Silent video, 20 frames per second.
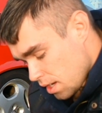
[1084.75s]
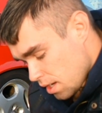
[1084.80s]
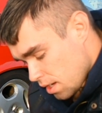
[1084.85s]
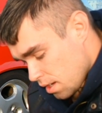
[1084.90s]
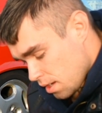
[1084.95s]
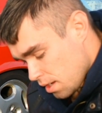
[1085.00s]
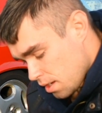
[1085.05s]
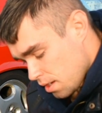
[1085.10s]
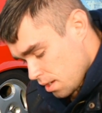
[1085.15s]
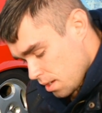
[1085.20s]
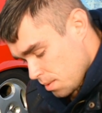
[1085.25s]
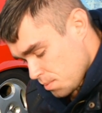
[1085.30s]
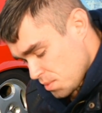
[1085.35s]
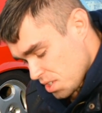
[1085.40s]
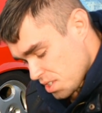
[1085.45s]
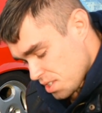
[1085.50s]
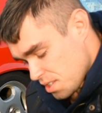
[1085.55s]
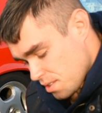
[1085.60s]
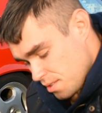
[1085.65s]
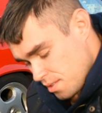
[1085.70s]
uh, I'm
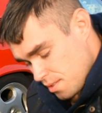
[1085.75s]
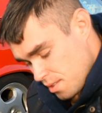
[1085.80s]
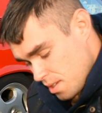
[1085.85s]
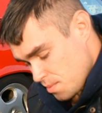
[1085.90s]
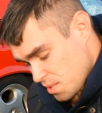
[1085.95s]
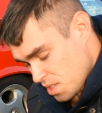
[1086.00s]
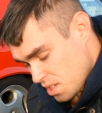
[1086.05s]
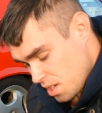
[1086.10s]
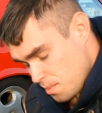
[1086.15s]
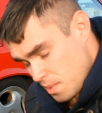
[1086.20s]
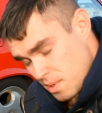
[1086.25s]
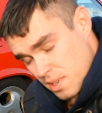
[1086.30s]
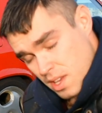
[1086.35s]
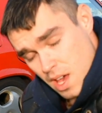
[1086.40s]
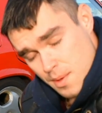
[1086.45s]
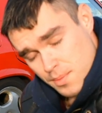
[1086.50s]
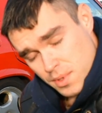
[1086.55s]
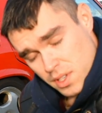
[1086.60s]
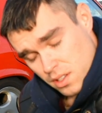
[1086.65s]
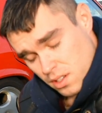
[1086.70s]
just I'm just gonna be
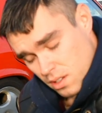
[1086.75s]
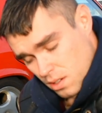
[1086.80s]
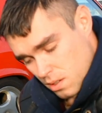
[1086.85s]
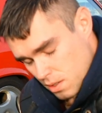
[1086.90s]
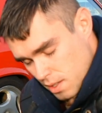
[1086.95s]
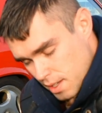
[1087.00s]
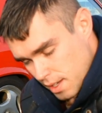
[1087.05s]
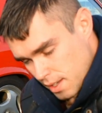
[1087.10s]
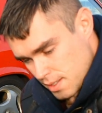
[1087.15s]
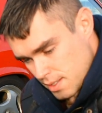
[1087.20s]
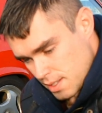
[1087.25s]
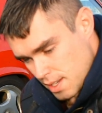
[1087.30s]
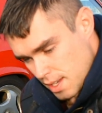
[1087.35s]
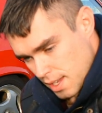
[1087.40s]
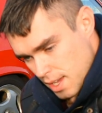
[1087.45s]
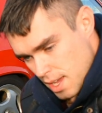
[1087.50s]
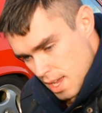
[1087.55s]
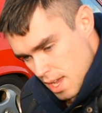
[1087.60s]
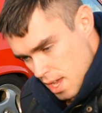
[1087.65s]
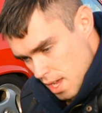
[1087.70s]
happy, you know. Like I
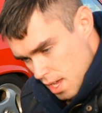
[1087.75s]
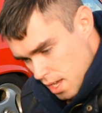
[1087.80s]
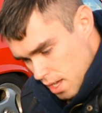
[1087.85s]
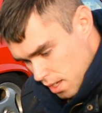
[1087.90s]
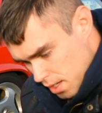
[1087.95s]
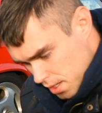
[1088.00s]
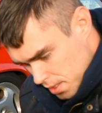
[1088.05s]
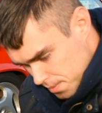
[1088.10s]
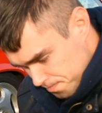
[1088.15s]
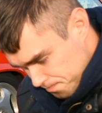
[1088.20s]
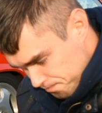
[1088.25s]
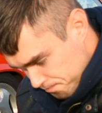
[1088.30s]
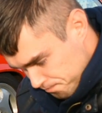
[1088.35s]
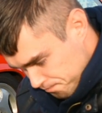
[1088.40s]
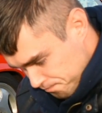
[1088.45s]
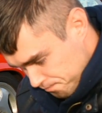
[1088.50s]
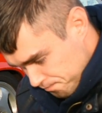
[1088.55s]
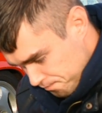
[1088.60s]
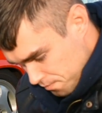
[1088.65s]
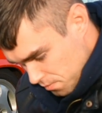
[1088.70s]
said, uh,
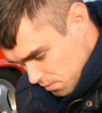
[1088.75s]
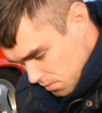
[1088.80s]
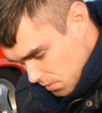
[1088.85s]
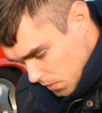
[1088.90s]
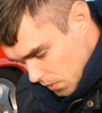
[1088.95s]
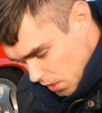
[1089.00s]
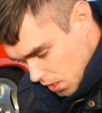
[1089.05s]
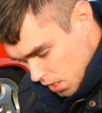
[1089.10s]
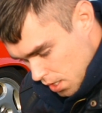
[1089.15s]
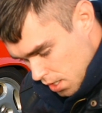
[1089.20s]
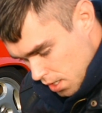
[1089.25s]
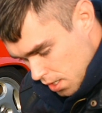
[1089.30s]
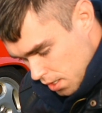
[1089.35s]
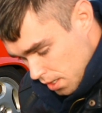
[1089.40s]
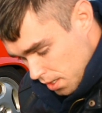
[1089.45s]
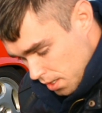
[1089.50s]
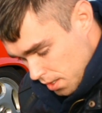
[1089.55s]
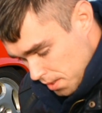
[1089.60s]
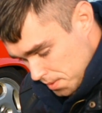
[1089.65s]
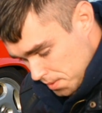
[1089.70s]
and
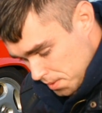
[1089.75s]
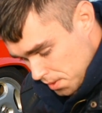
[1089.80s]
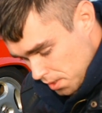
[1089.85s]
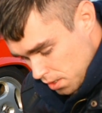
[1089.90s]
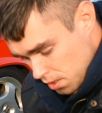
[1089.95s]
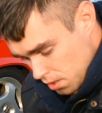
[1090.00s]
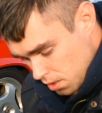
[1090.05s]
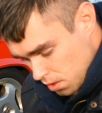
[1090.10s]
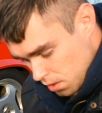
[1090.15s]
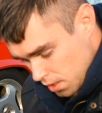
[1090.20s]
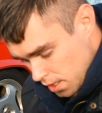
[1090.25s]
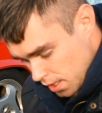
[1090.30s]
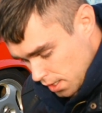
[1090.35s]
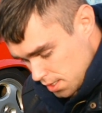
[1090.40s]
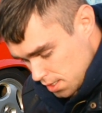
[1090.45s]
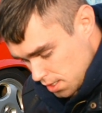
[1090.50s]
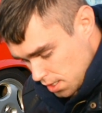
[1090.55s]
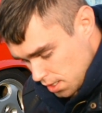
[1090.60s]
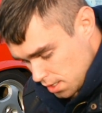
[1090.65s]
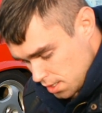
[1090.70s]
you know, like
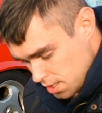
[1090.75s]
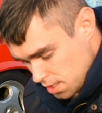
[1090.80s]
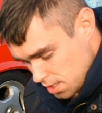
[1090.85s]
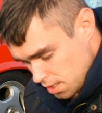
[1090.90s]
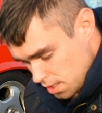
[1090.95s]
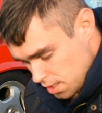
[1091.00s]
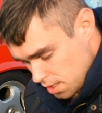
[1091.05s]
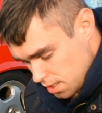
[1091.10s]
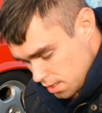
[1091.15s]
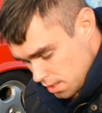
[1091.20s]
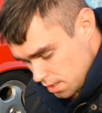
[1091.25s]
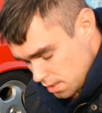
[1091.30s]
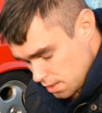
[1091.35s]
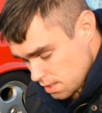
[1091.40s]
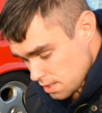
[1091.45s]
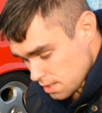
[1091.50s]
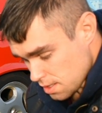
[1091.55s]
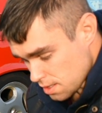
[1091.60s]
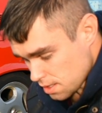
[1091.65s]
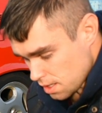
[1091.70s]
I said, this uh,
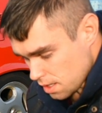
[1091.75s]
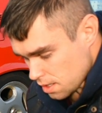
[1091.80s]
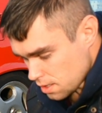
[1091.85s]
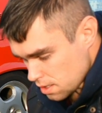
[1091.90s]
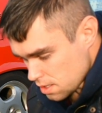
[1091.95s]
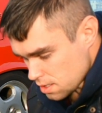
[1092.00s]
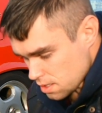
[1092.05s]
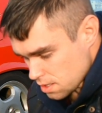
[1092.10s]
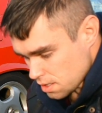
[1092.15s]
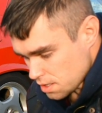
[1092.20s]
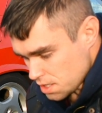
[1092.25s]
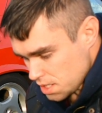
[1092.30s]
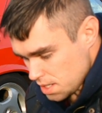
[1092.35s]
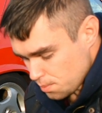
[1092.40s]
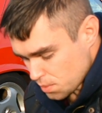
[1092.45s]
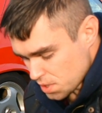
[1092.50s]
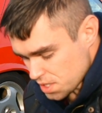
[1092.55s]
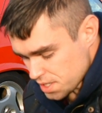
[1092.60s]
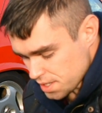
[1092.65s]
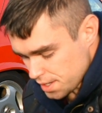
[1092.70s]
this is a this is a
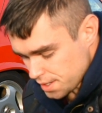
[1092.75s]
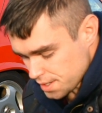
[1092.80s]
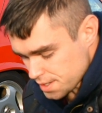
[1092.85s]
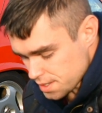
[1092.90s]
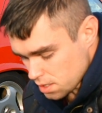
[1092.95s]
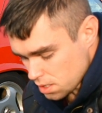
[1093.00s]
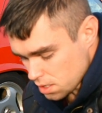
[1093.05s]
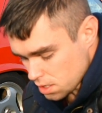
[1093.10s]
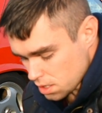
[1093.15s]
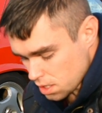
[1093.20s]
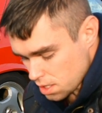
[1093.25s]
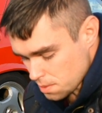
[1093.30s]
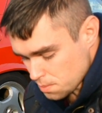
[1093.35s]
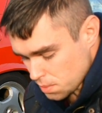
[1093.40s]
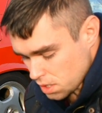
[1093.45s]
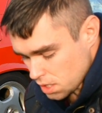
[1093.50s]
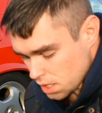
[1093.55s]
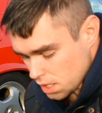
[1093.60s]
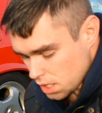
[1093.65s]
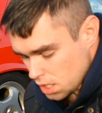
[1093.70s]
cheap Mercedes that I
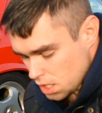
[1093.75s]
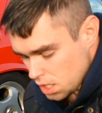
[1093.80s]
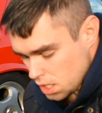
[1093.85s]
bought,